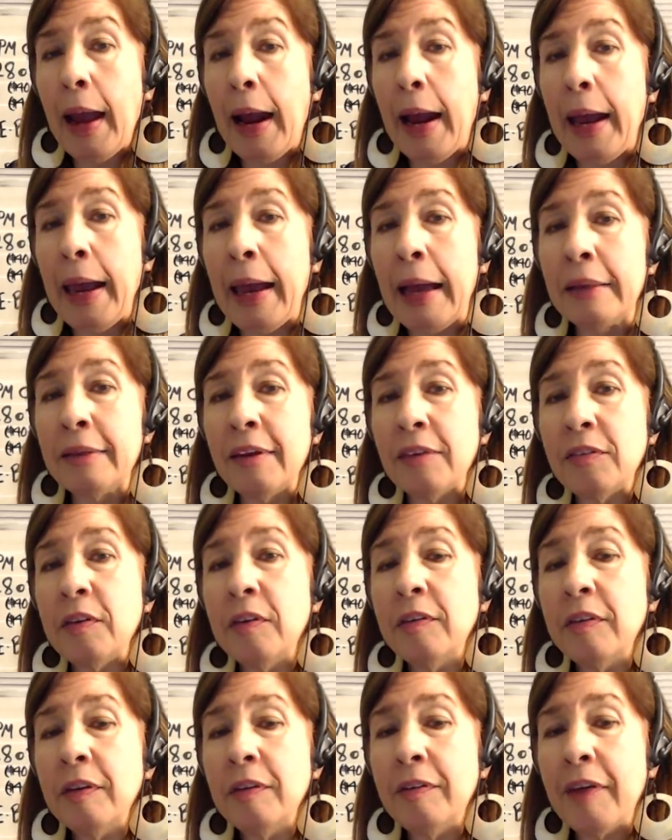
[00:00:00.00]
And this is
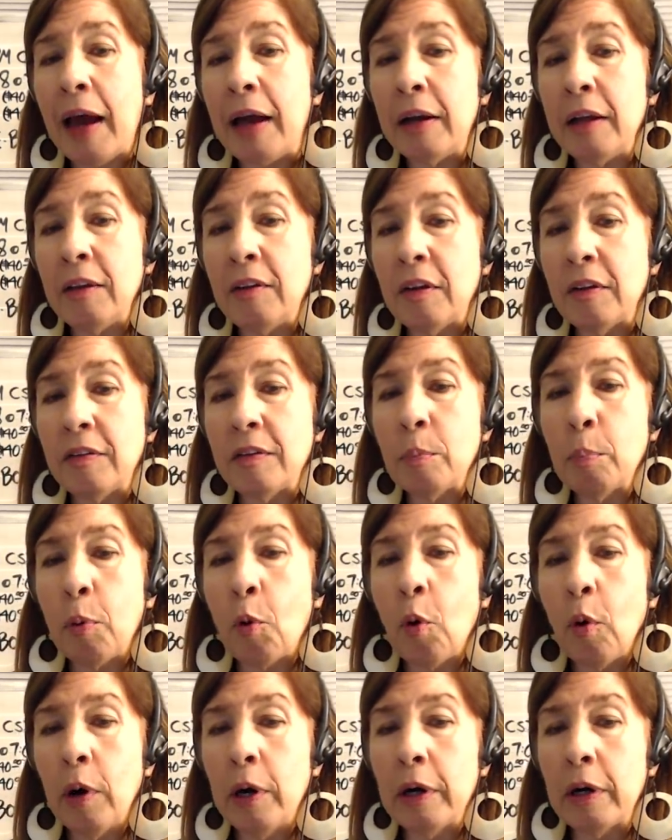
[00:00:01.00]
intended to
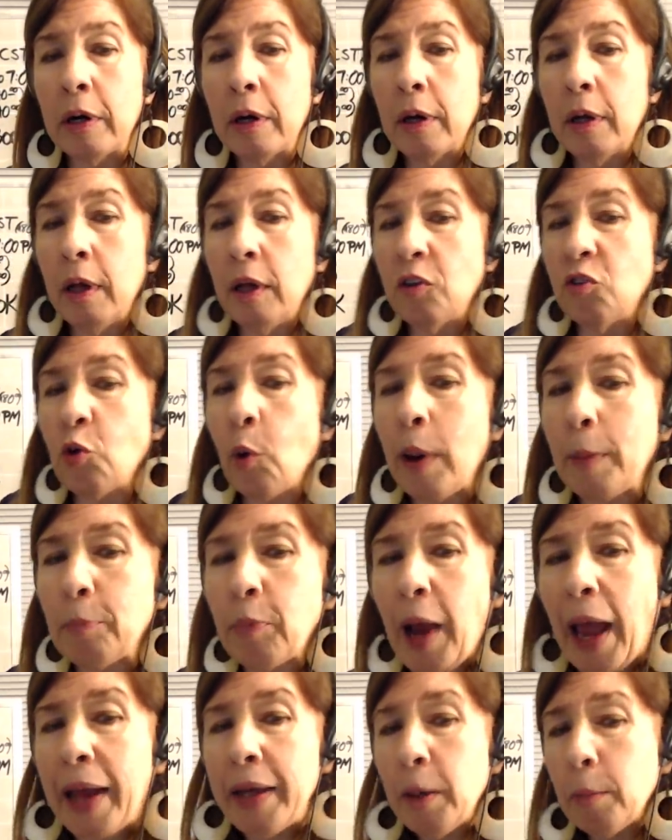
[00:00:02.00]
support. So I
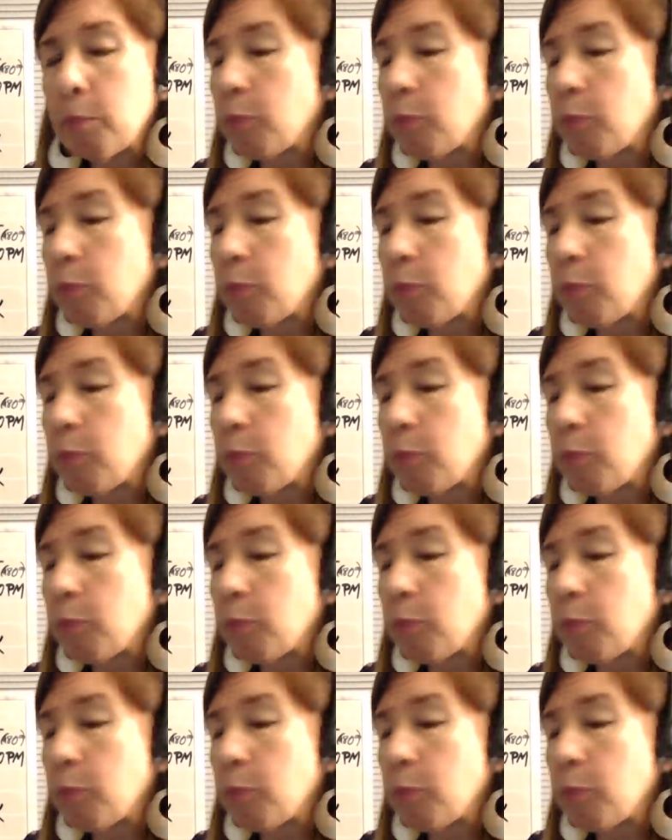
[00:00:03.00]
kind of